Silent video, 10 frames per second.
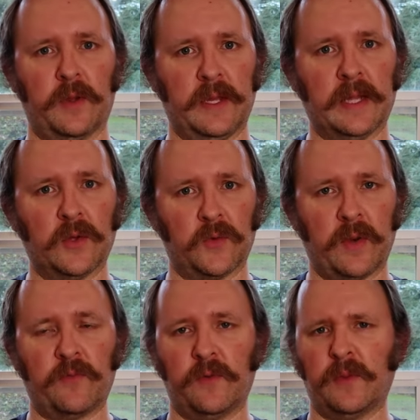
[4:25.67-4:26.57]
or yellow
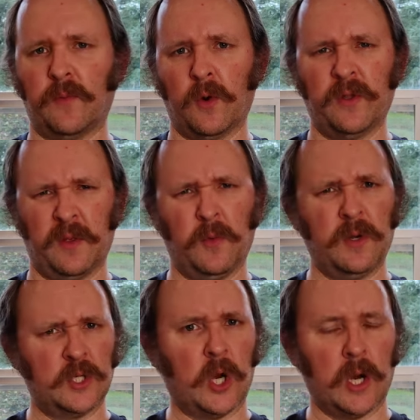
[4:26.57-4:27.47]
grapefruit, the more
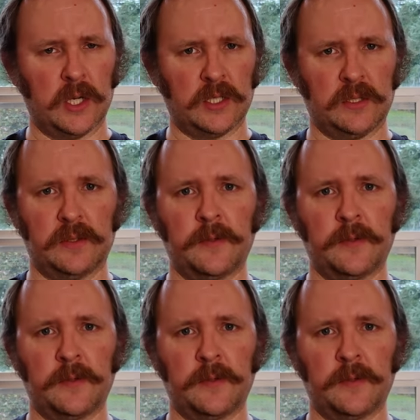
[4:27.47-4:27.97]
tart